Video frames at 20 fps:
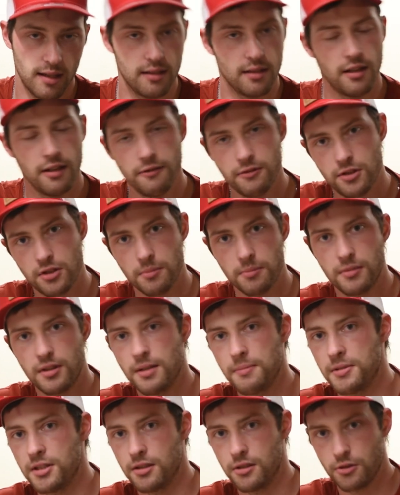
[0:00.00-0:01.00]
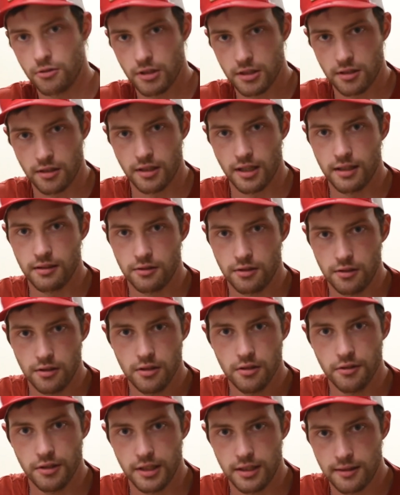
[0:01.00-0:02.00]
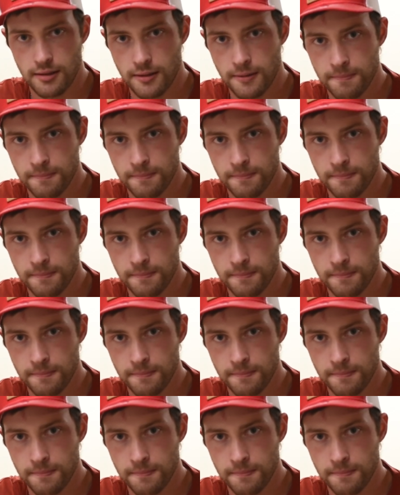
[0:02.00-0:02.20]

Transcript: and give some tips and tricks on how to do it.